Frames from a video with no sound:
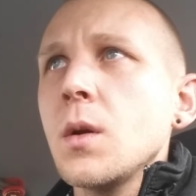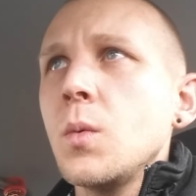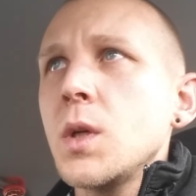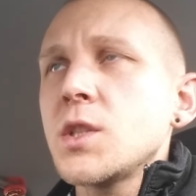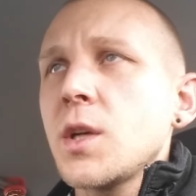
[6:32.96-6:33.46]

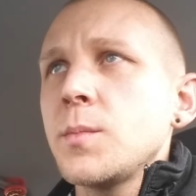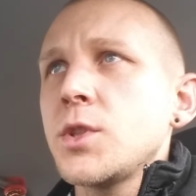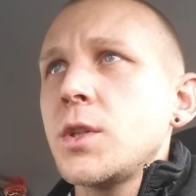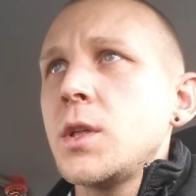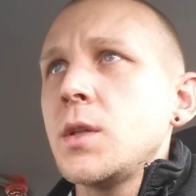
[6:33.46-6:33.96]
which I'm
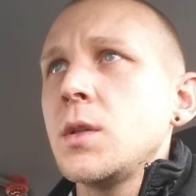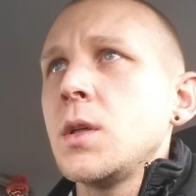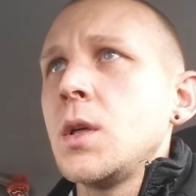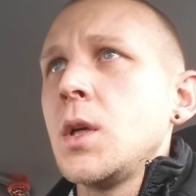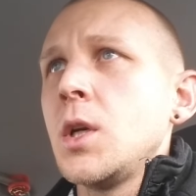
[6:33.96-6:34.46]
sure
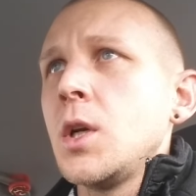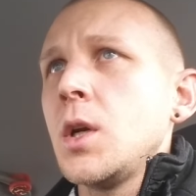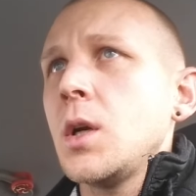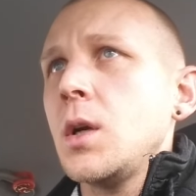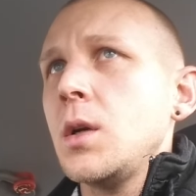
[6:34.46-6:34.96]

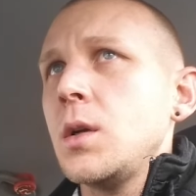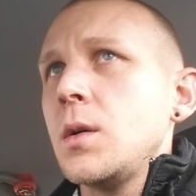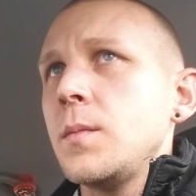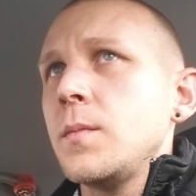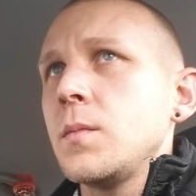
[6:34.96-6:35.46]

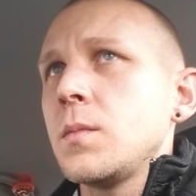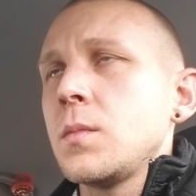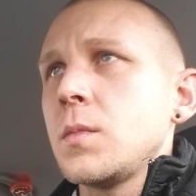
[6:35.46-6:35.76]
um,